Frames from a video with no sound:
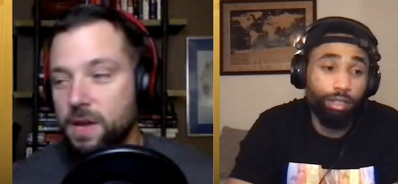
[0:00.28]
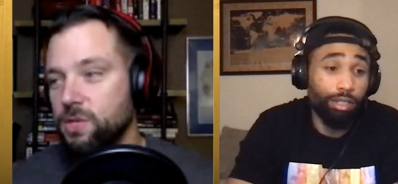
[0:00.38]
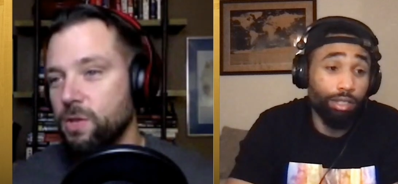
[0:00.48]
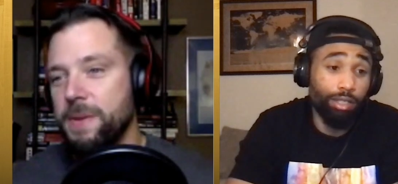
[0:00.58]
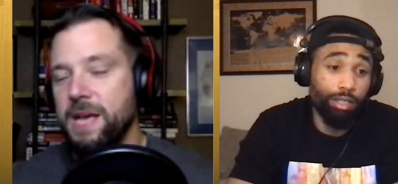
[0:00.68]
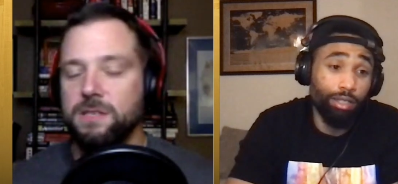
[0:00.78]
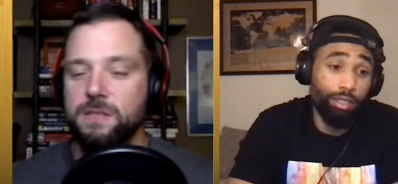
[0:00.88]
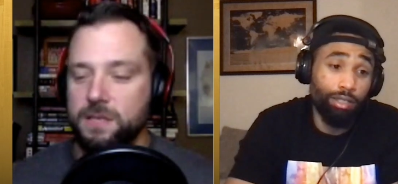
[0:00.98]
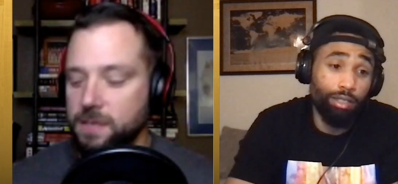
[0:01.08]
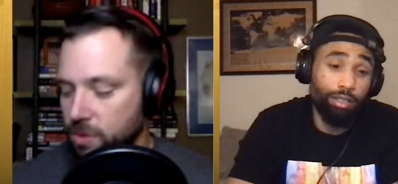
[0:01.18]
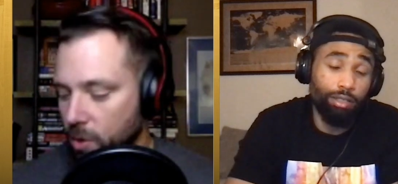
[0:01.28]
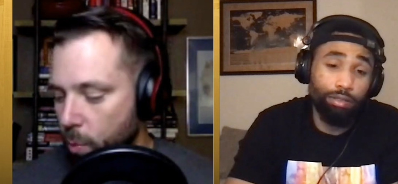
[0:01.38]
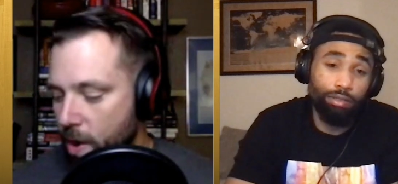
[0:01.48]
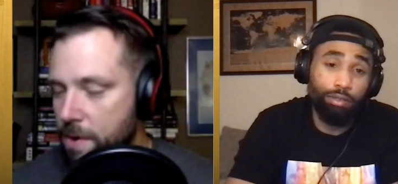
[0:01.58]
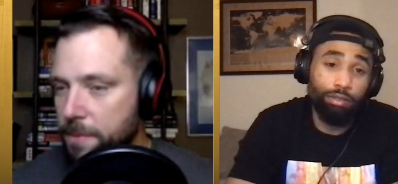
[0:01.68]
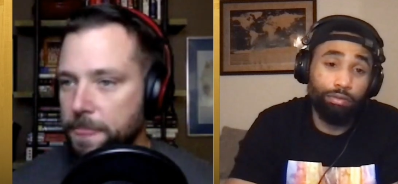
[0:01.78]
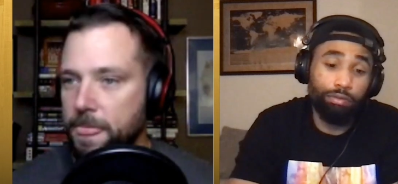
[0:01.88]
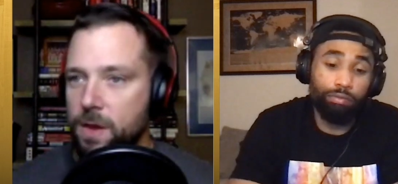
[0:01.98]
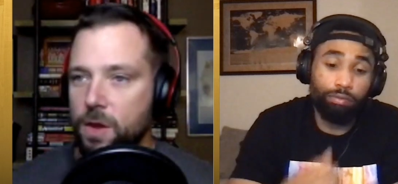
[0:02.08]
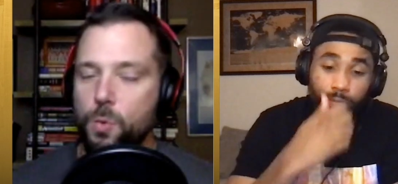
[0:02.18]
Speaker 1: so. Let me ask you this, Da'Sean. Where
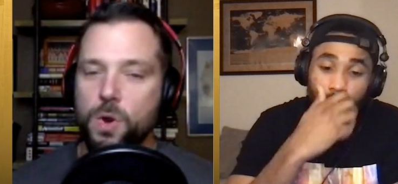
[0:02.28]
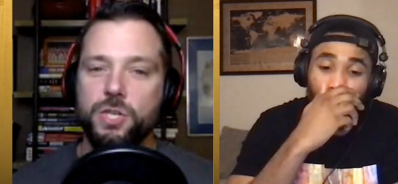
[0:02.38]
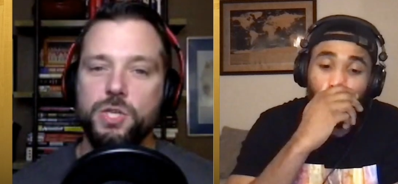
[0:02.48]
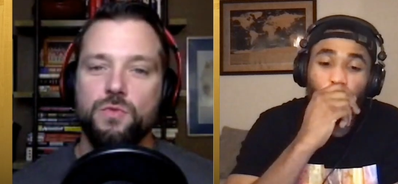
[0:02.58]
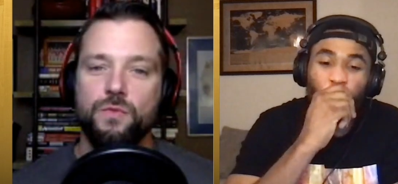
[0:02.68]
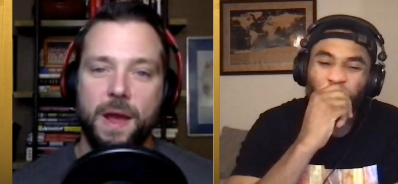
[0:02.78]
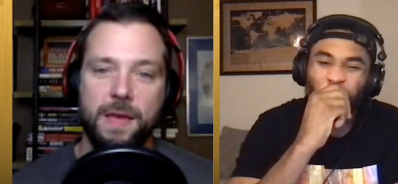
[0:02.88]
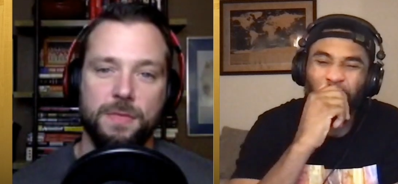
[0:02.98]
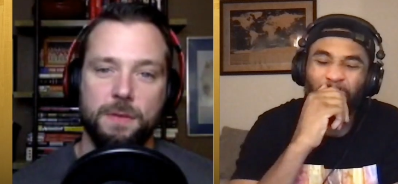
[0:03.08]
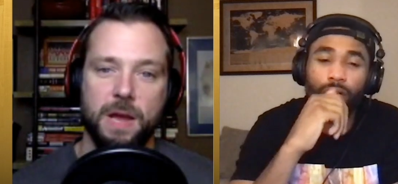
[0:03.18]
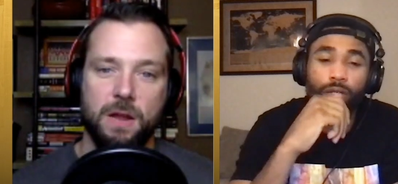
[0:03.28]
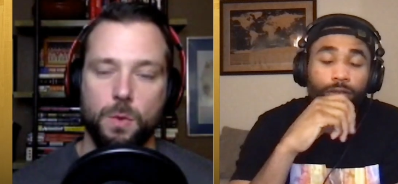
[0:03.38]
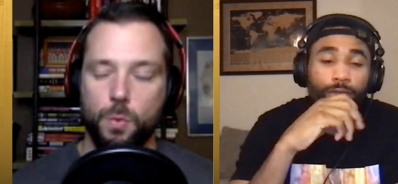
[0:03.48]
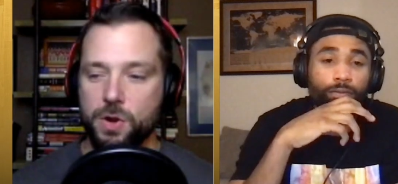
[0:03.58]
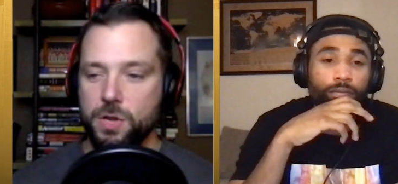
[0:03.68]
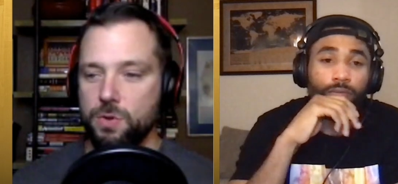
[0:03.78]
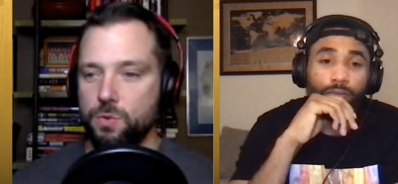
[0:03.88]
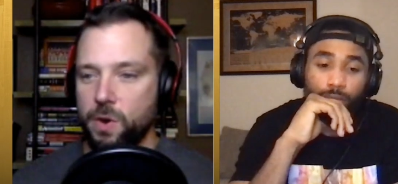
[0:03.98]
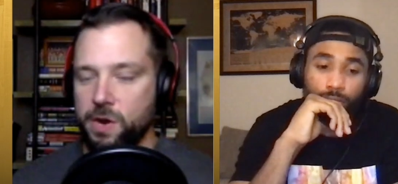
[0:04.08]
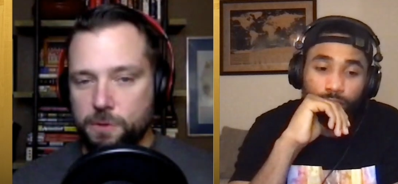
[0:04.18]
where do you rank them now? Like where do you
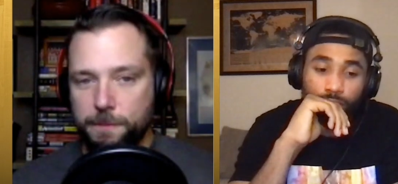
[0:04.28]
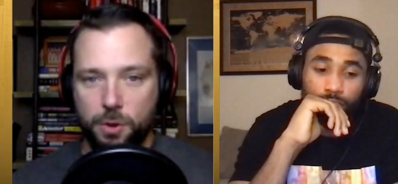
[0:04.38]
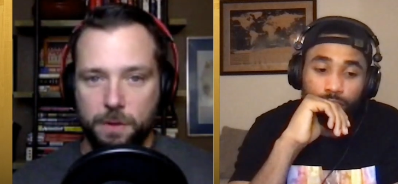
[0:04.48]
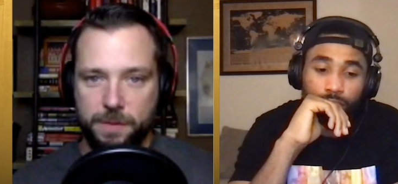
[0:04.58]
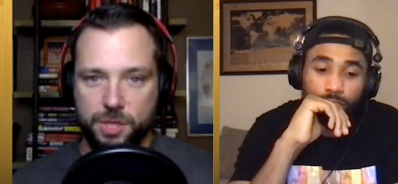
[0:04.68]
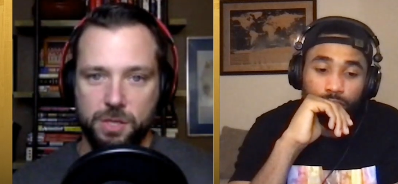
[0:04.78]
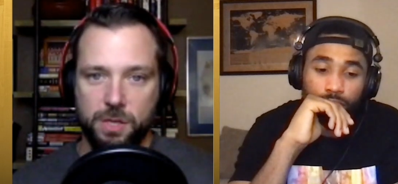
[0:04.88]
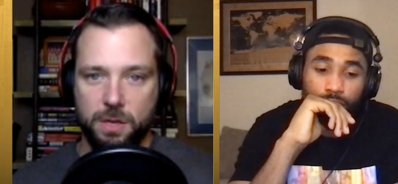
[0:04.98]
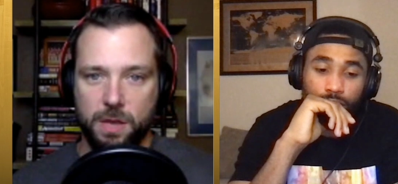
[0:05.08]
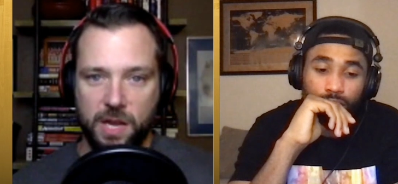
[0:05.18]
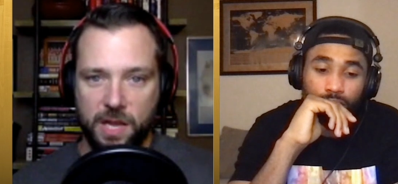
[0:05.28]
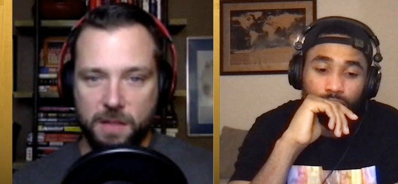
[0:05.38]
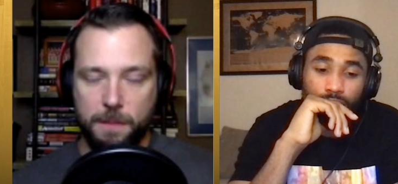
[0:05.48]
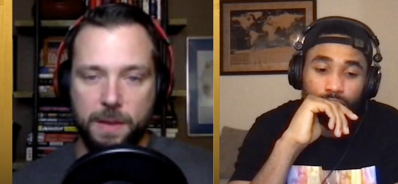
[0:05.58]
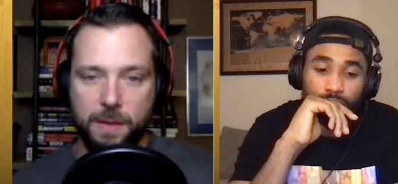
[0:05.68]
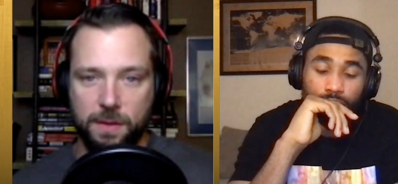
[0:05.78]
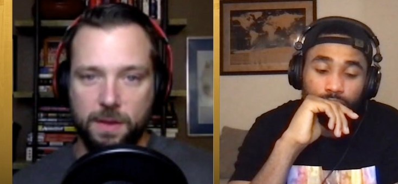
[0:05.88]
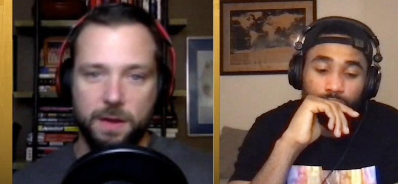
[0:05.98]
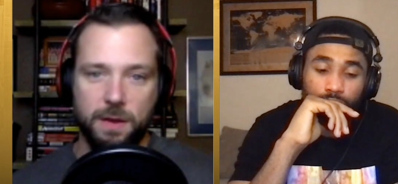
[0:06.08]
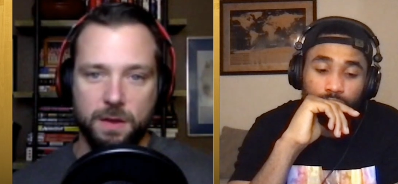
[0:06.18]
where do you put Michigan kind of in the
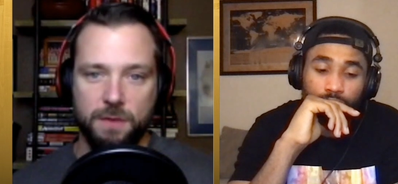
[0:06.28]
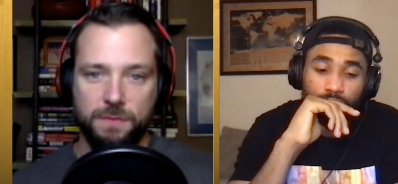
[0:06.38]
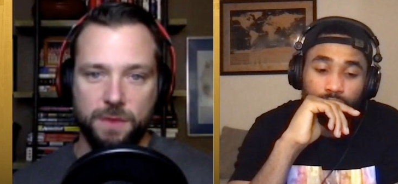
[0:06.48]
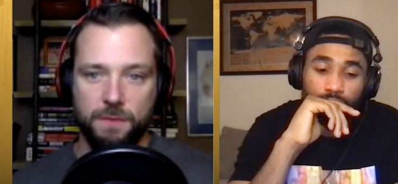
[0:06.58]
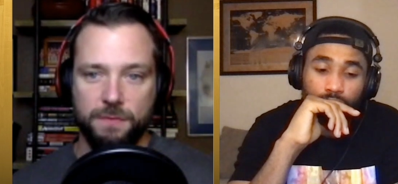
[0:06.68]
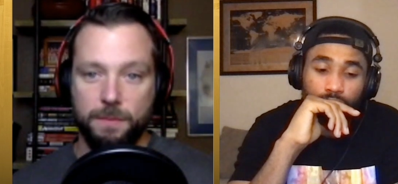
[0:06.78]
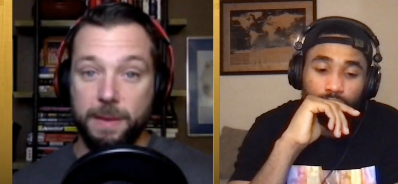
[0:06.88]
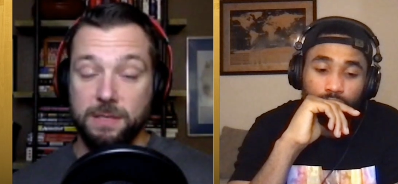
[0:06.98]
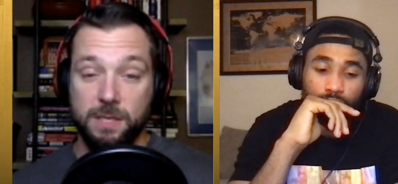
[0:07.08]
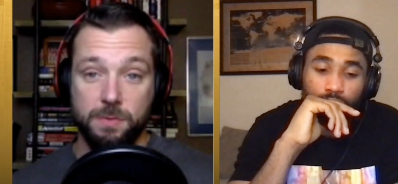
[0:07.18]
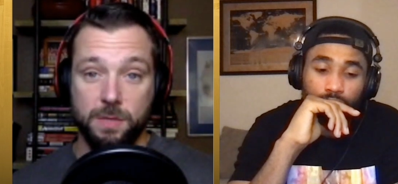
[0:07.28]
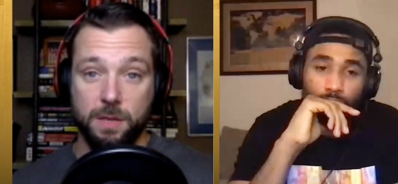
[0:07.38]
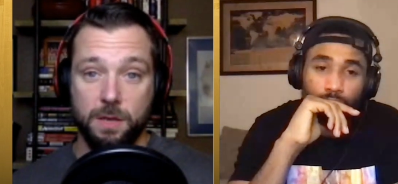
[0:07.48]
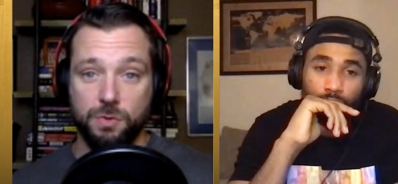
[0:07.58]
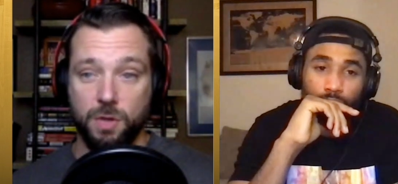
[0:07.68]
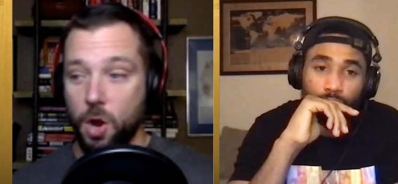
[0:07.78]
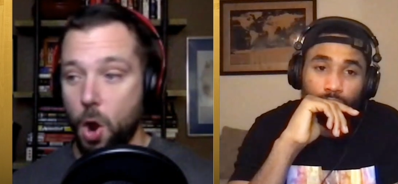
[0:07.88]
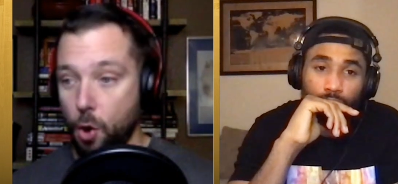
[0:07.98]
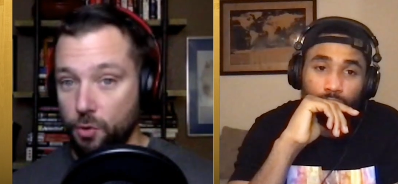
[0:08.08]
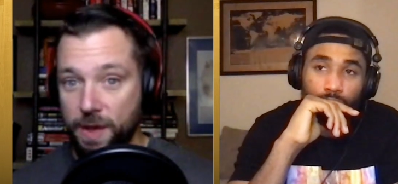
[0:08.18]
pantheon of of the best teams in the country?
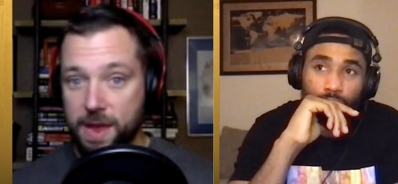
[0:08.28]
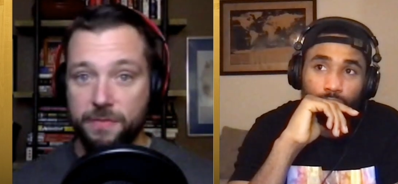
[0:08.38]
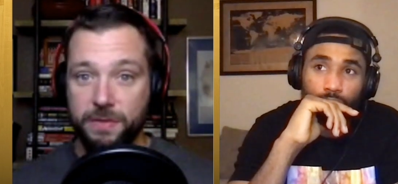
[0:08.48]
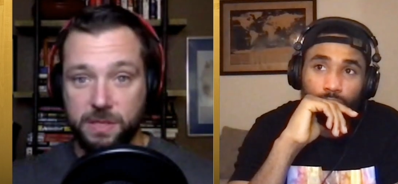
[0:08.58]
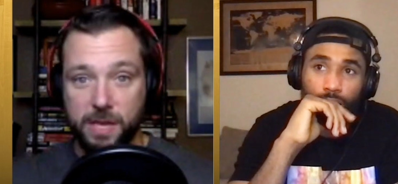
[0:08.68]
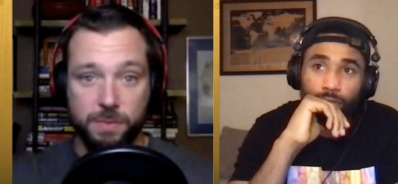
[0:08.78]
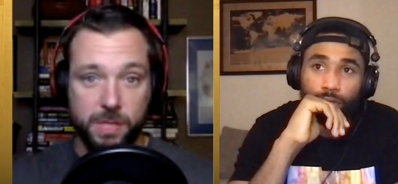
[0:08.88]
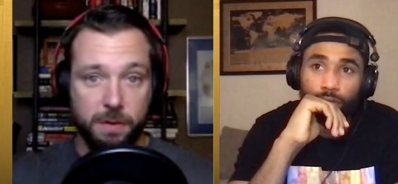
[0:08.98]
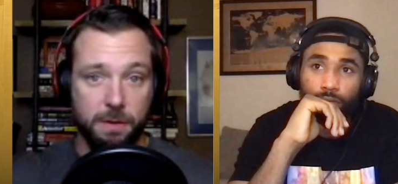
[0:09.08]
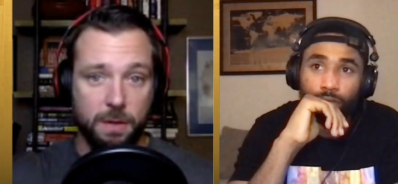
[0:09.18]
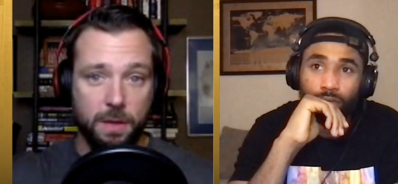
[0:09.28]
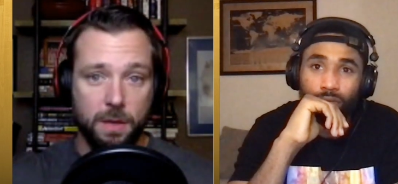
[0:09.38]
Are, are they in the same tier